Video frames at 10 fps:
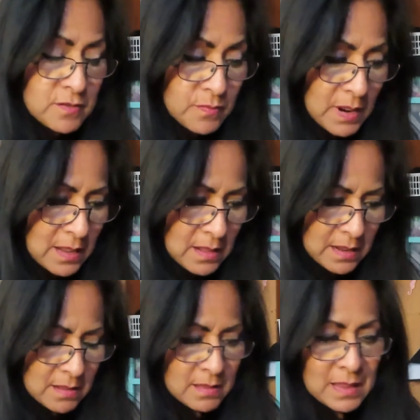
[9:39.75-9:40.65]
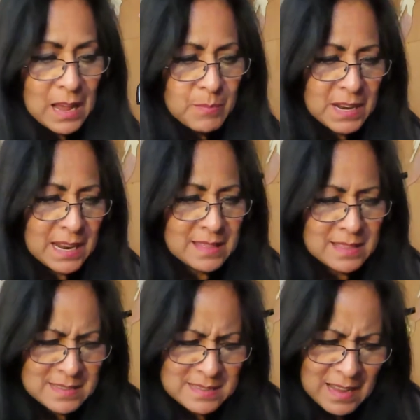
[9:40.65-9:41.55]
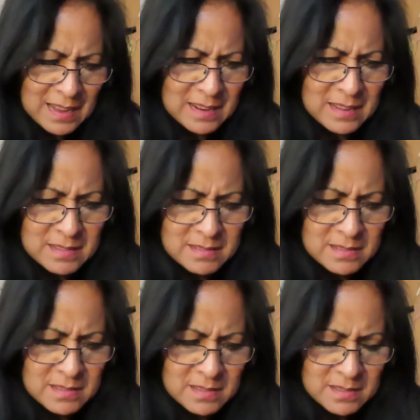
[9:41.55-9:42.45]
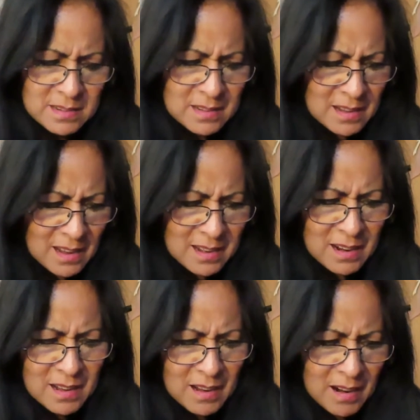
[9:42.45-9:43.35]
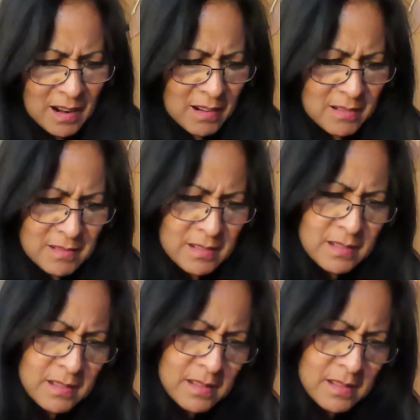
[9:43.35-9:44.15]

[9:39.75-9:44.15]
directly laminate this on a card.